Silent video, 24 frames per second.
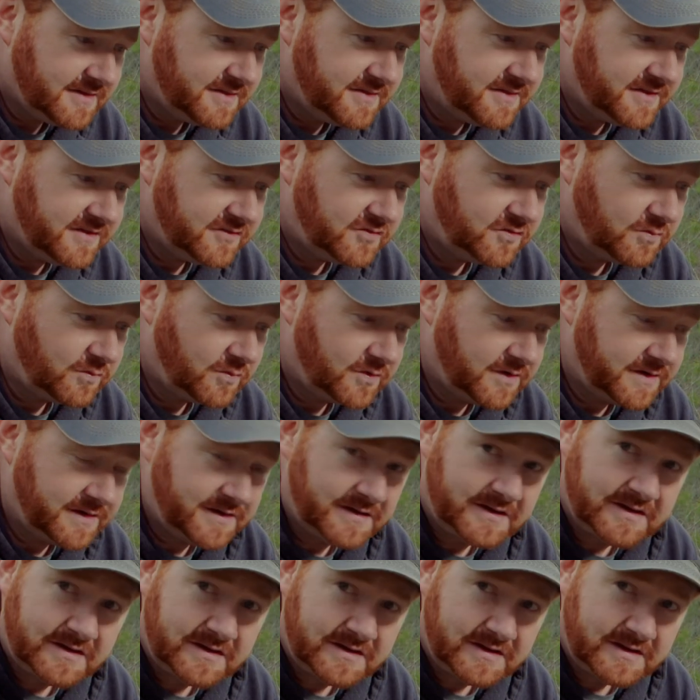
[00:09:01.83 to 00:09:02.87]
this
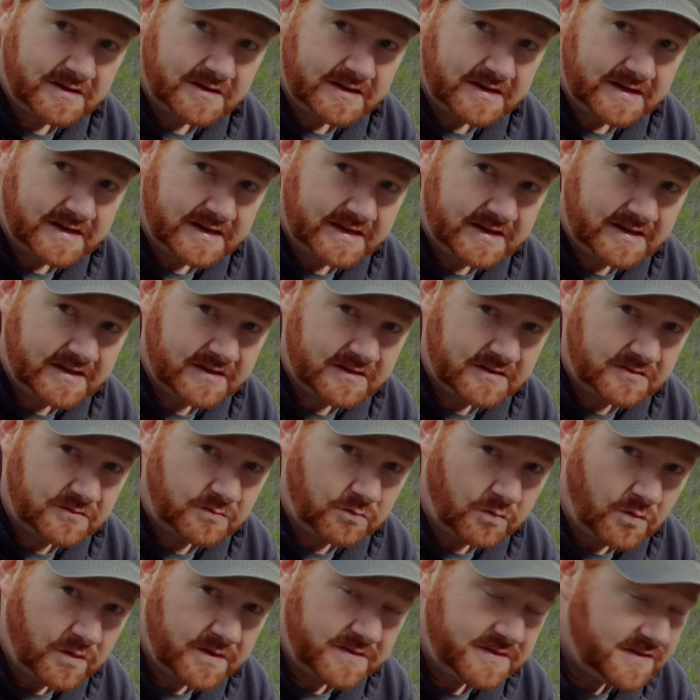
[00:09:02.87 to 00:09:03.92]
one is
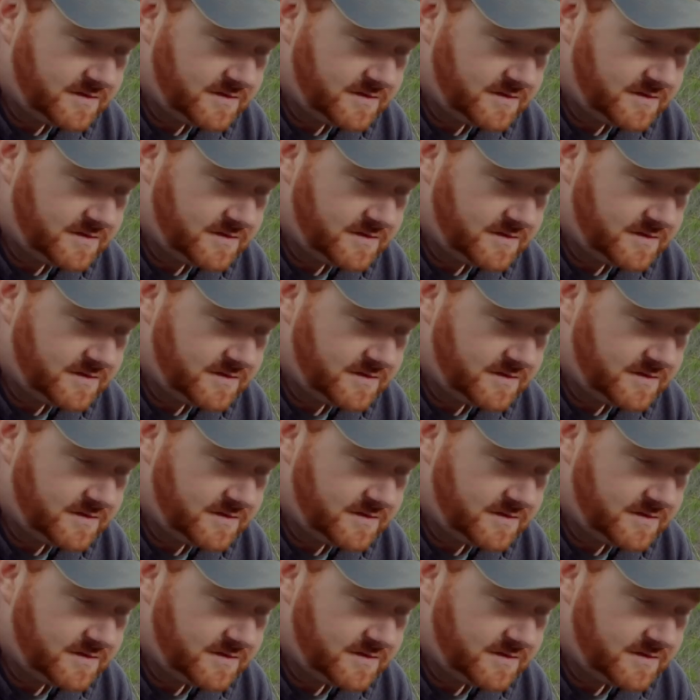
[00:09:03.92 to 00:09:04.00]
one